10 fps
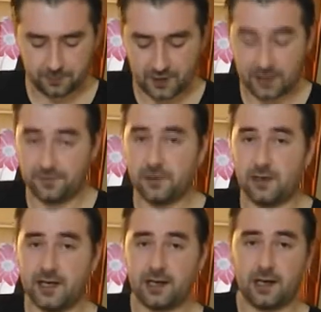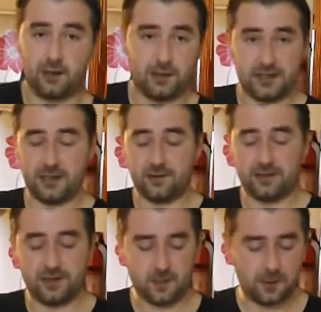if you like a lot of citrus
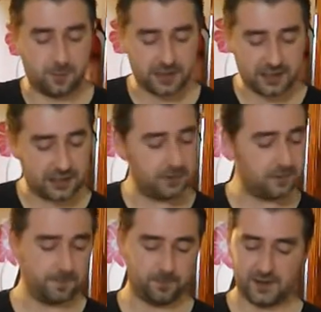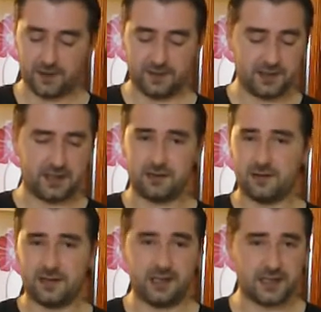as well. But still, the
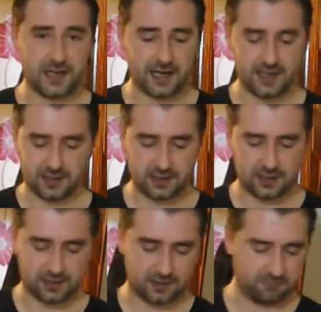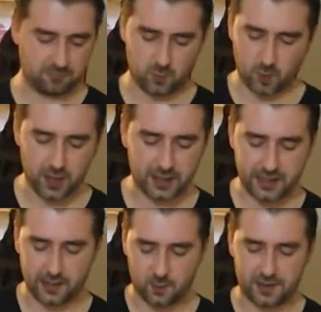citrus is there, it's just
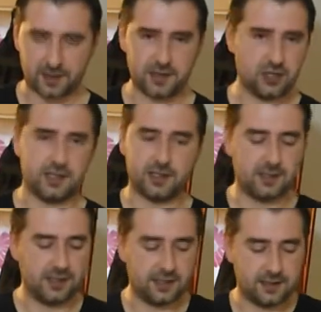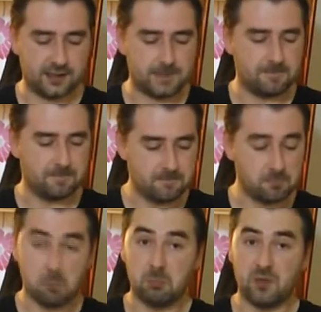working with the ginger. It's
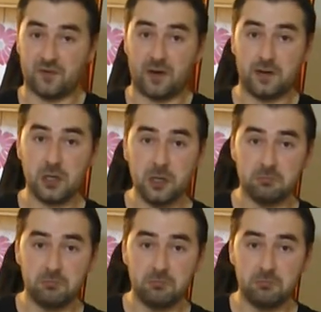very good.